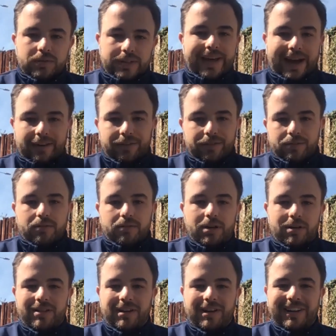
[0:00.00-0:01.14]
That.
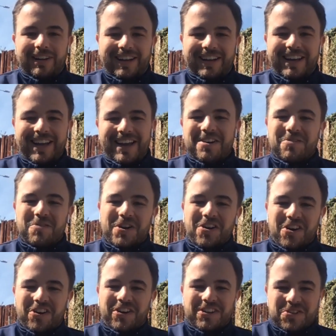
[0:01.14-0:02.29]
Like, we're
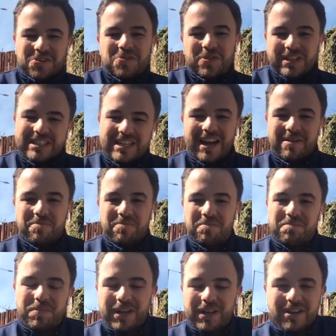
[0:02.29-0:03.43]
not going to do the same
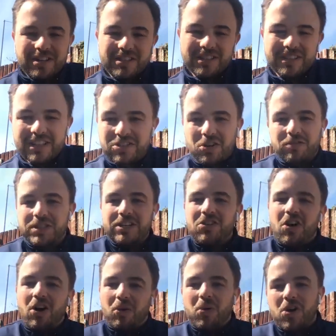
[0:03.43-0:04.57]
because it's obviously
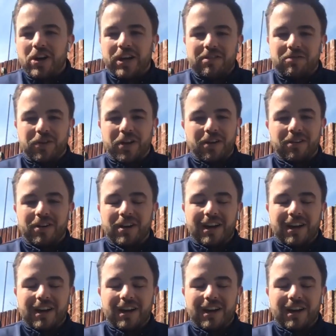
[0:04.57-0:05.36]
not working for you.